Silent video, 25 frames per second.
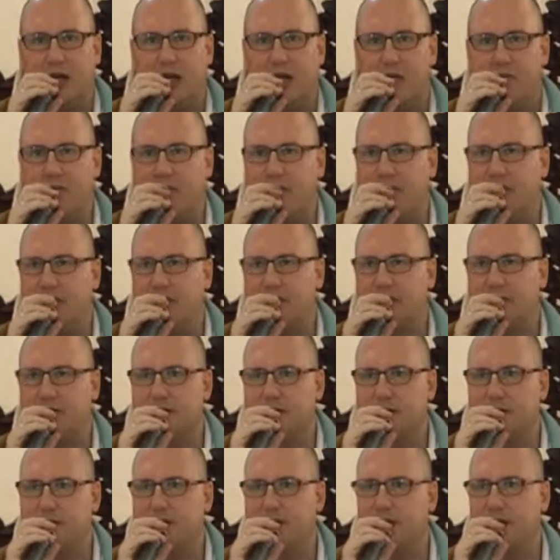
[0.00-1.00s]
can be
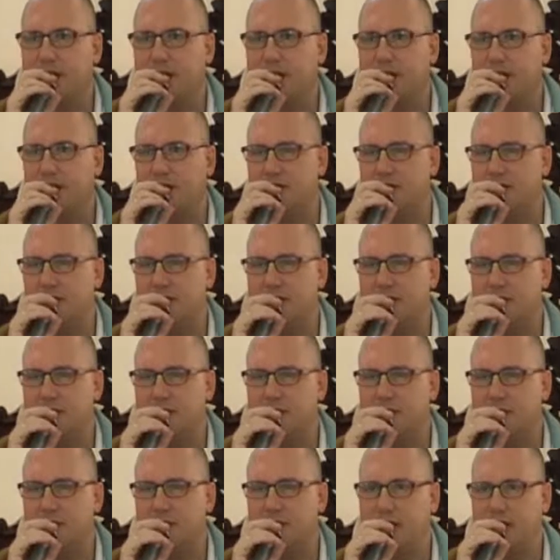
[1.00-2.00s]
summarized
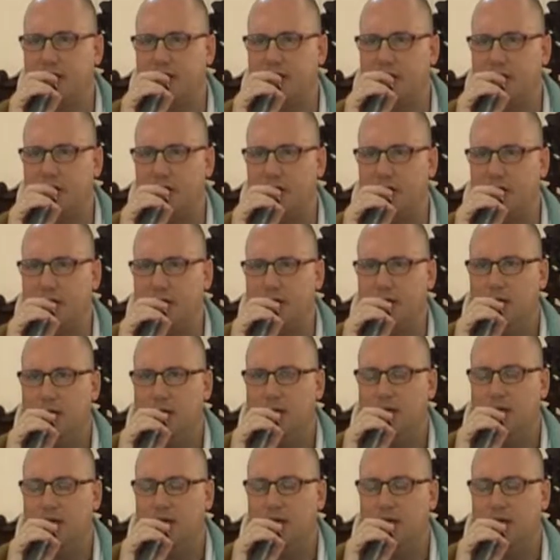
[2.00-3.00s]
in saying
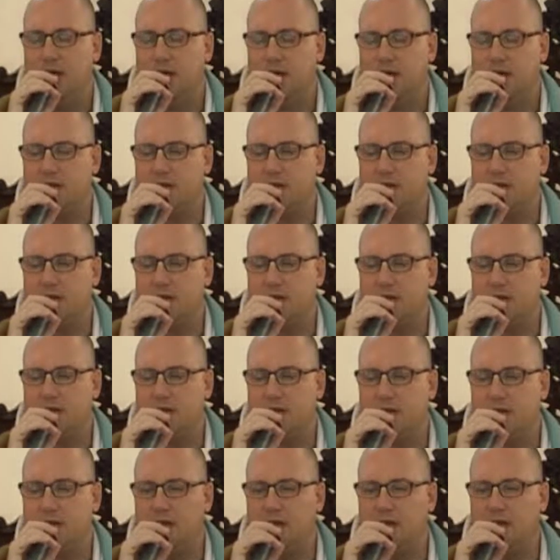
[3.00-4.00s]
that
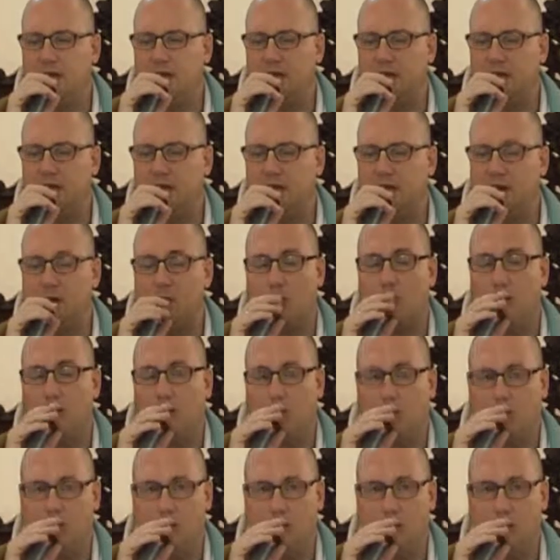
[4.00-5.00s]
the
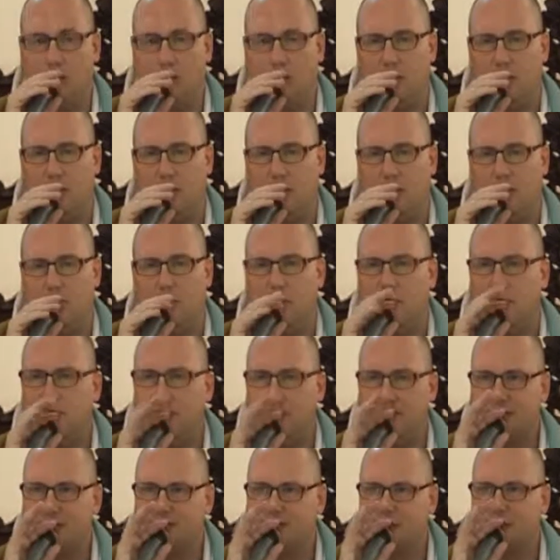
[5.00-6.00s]
goal of
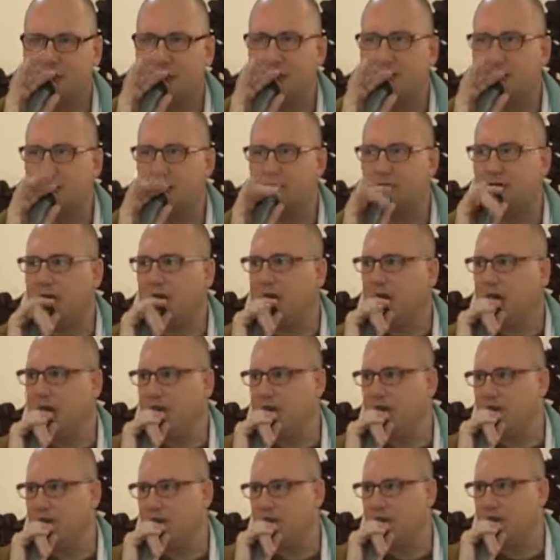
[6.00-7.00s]
all these strategic
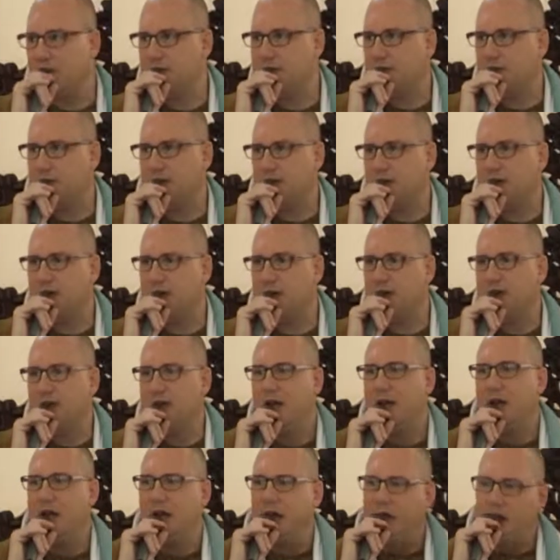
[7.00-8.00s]
efforts are
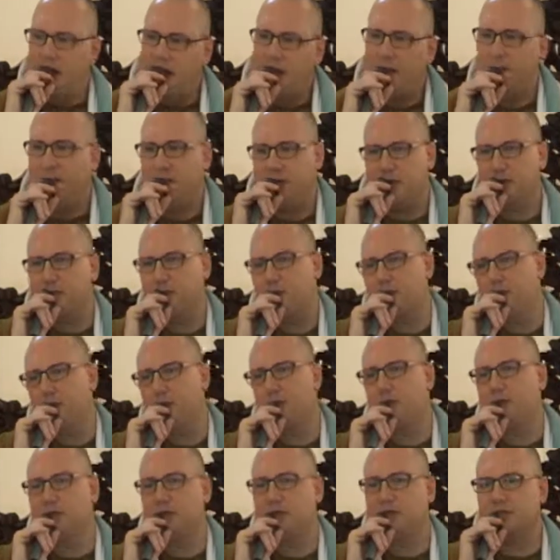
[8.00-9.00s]
happier
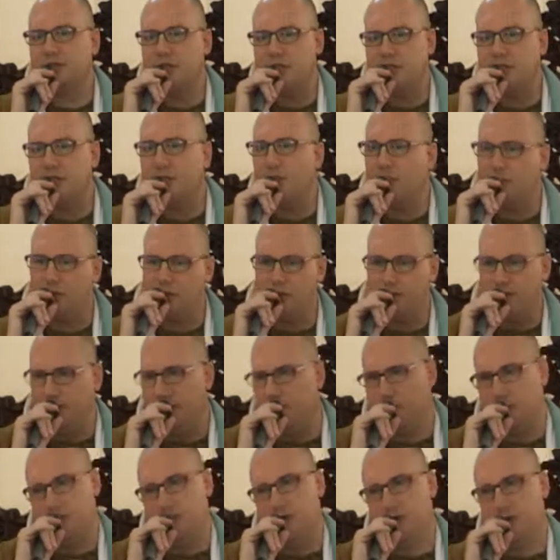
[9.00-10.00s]
devotees and more
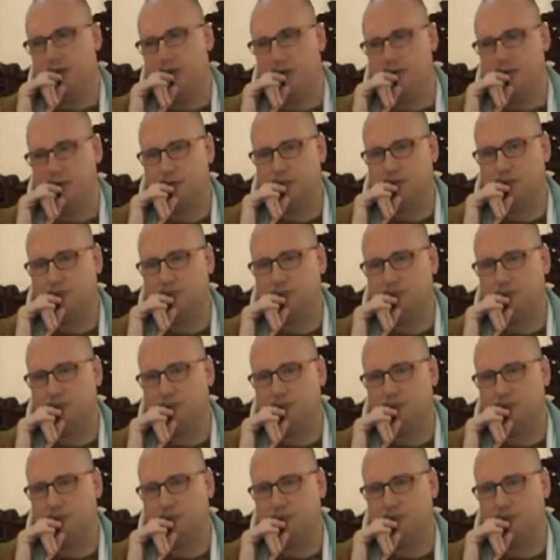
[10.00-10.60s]
devotees.